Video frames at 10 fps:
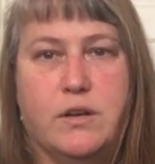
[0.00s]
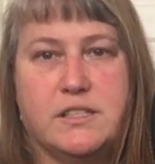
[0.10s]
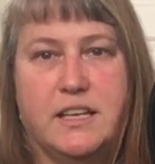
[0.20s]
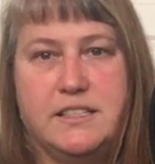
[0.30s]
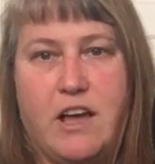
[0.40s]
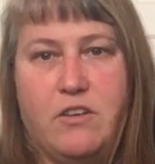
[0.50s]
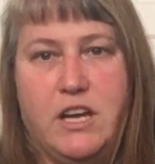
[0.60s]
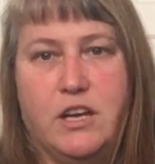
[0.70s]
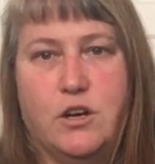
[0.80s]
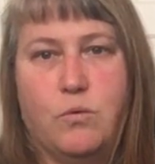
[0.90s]
It's like down
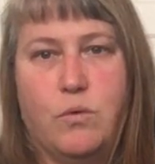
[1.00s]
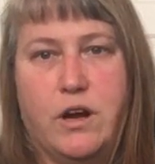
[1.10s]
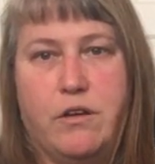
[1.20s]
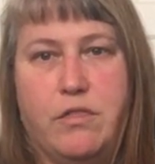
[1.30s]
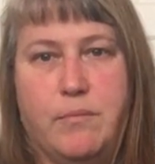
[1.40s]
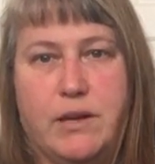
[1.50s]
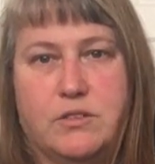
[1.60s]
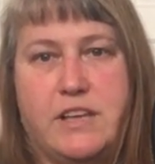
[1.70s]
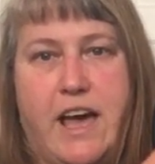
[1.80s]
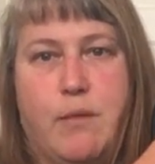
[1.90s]
here where the metal
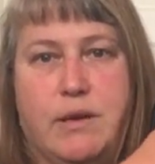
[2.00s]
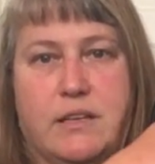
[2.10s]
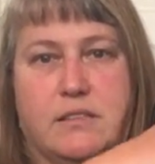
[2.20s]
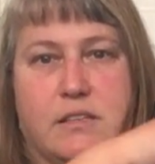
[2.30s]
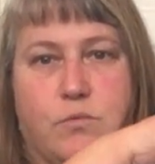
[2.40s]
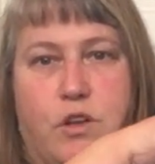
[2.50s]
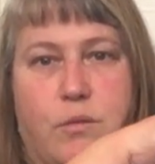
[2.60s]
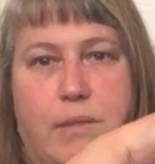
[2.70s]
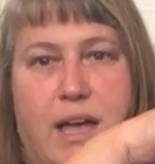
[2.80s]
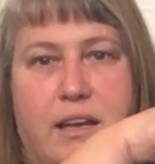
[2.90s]
tab is, is where the
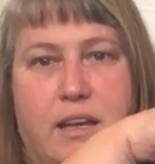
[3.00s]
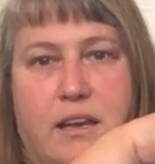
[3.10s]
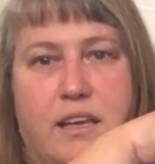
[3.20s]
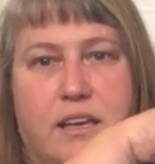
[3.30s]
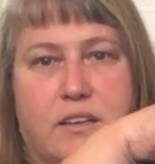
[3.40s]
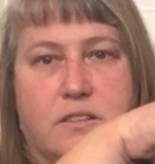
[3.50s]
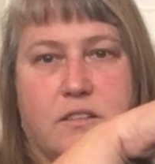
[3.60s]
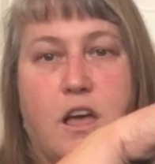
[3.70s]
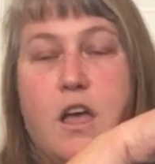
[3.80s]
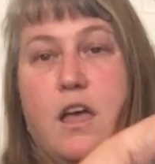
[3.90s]
magnet is.
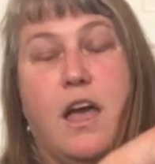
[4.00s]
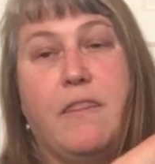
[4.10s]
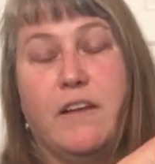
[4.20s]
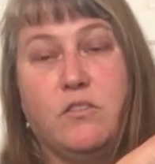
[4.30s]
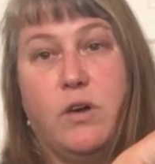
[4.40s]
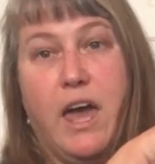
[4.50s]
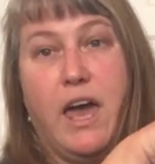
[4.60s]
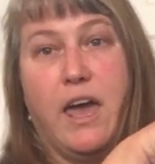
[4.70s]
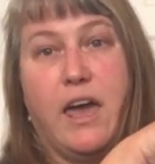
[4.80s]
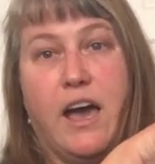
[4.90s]
And that's
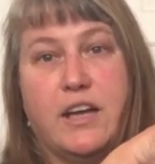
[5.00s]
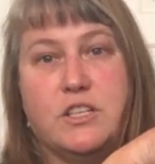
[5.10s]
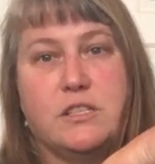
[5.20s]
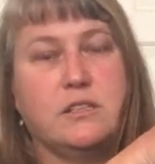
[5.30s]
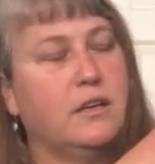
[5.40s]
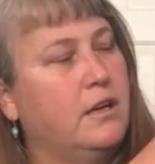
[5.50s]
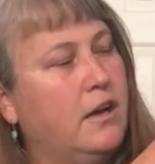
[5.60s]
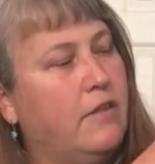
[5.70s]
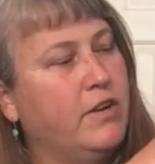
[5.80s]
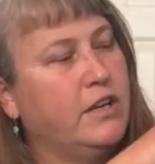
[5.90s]
okay. I just,
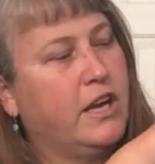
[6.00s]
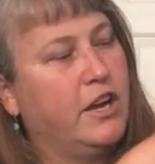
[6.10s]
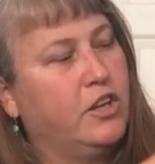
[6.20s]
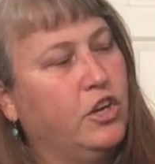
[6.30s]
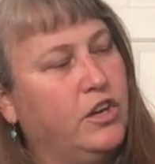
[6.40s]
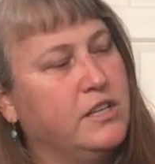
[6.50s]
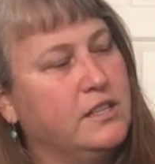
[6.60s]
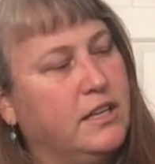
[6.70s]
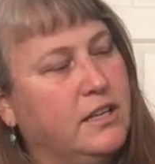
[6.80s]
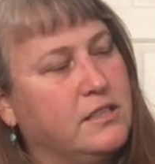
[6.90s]
I find it kind of curious
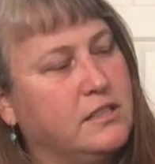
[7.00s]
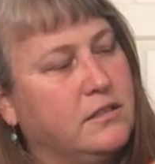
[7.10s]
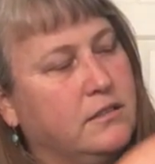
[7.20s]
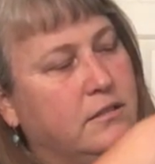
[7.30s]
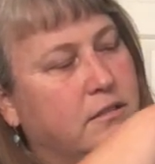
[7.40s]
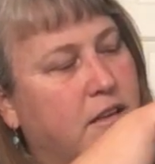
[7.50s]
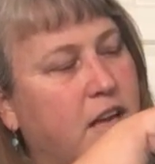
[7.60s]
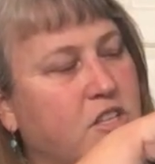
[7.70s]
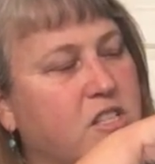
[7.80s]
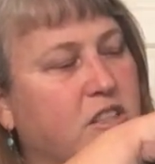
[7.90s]
that it's
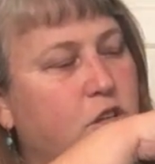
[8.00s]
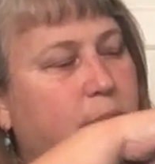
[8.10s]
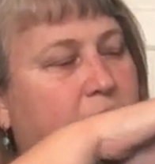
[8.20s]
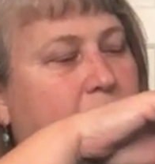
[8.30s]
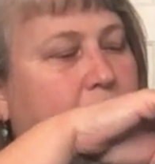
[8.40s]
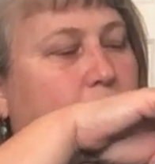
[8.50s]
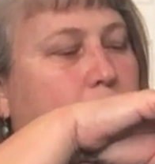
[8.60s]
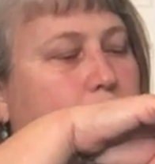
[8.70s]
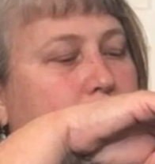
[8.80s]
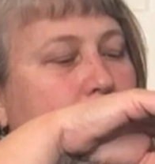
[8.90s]
not just a little bit higher up.